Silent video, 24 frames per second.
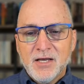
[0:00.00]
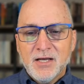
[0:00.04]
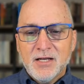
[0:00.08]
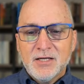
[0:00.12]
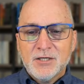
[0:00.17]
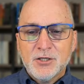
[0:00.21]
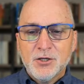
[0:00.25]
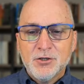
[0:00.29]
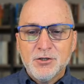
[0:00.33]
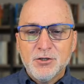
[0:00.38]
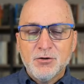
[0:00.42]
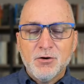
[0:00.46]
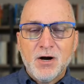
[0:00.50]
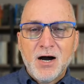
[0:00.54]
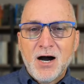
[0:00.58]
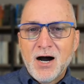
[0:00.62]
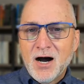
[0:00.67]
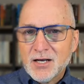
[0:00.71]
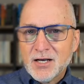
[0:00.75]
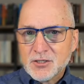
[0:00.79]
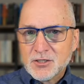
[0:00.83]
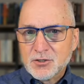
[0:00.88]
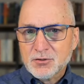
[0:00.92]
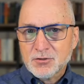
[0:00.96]
to do a
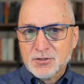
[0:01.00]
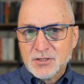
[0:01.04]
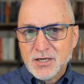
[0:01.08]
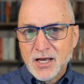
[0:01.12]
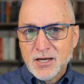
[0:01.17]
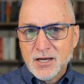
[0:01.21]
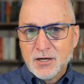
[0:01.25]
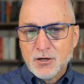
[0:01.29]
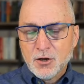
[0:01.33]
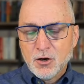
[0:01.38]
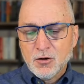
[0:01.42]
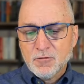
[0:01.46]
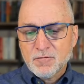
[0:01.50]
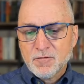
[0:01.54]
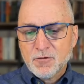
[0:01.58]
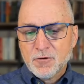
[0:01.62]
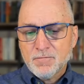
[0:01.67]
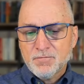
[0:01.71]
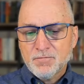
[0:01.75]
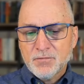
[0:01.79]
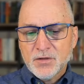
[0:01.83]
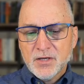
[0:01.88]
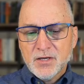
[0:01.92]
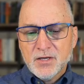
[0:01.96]
hostile takeover,
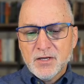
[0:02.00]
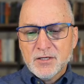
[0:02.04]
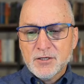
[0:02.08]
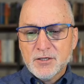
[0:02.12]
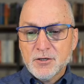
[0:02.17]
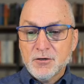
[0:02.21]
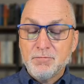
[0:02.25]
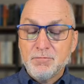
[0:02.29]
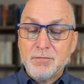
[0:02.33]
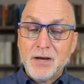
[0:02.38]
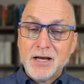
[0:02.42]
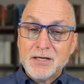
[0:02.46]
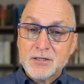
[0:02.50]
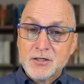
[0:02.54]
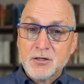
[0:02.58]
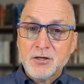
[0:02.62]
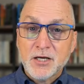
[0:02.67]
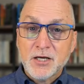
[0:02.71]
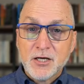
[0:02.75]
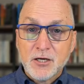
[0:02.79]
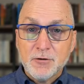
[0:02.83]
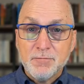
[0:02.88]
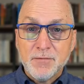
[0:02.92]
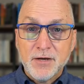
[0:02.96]
to basically
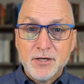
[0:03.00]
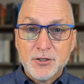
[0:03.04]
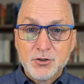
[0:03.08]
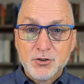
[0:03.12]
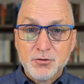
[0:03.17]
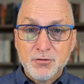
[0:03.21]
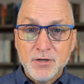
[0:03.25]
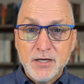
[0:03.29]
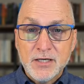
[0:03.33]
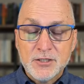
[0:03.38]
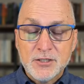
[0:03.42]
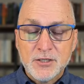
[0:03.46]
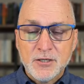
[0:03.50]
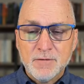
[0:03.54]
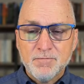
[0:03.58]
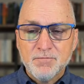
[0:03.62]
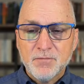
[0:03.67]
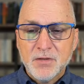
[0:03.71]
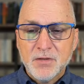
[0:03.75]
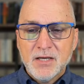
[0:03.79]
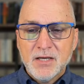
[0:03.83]
commit treason.